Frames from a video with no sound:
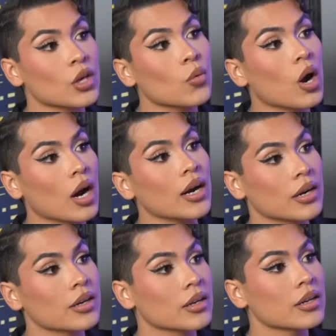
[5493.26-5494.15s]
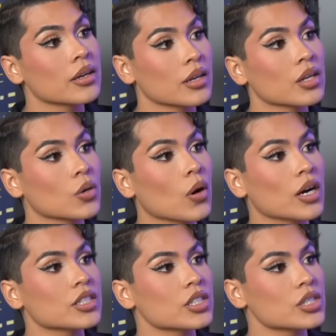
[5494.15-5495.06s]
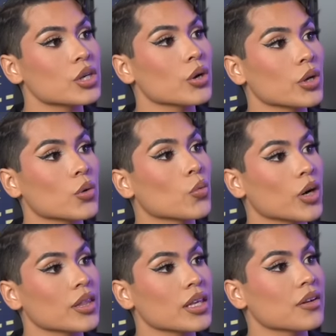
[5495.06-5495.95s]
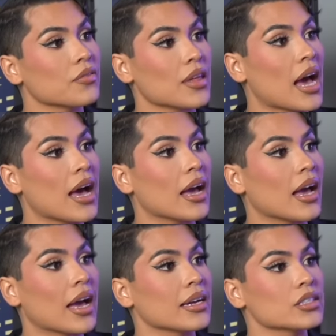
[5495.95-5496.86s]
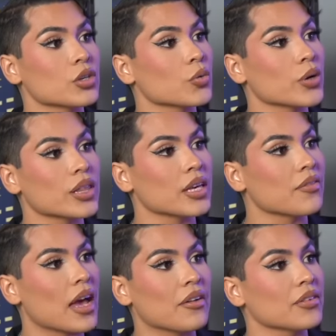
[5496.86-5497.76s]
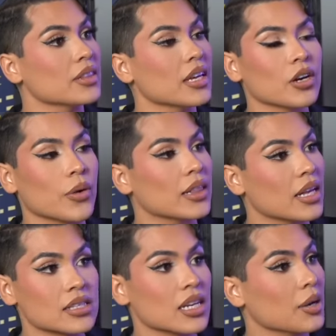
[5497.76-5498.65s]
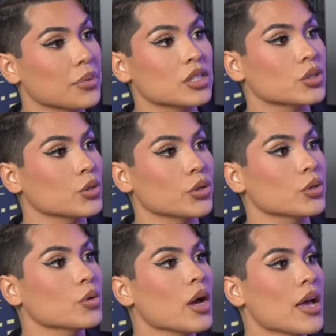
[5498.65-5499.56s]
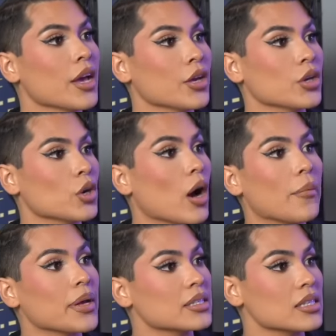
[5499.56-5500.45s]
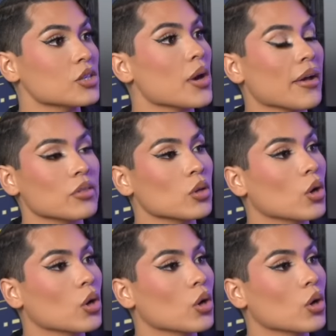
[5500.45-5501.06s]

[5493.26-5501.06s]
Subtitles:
And you are. You are. Just know you're worthy of that, and you're worthy of everything great that's coming to you. You know, a veces you have to